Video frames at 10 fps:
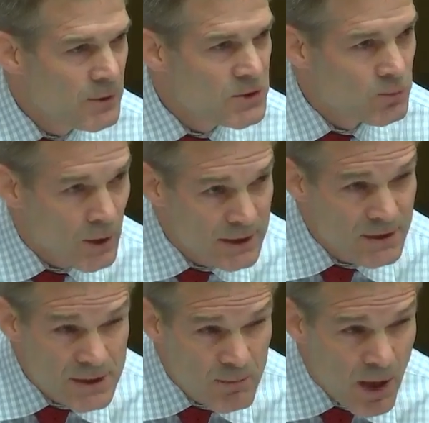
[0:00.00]
someone who's worked
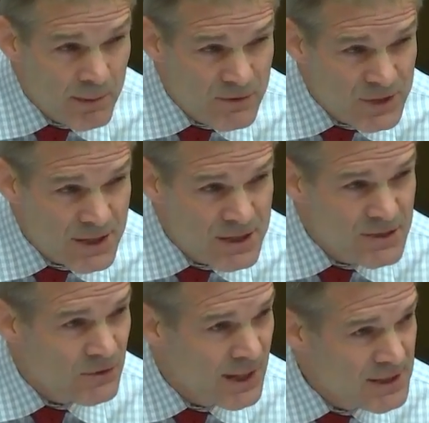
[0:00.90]
at the Department of
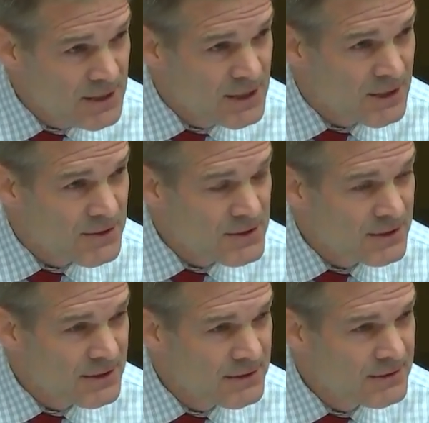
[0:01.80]
Justice for 18 years,